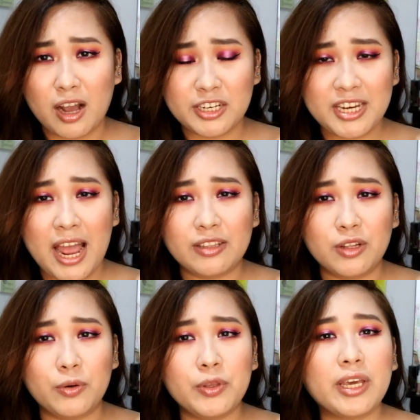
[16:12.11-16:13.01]

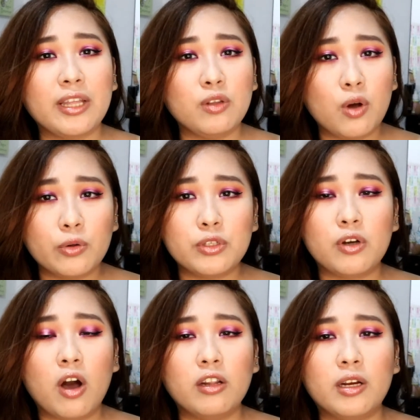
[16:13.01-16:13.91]
shadow, you can go to
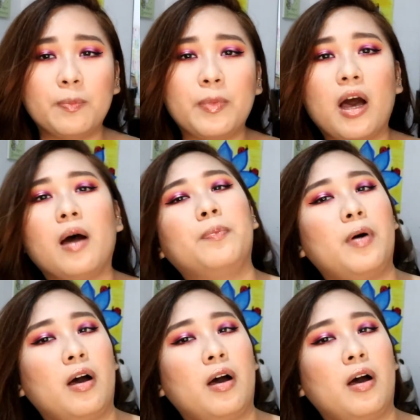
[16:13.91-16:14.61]
Colourpop.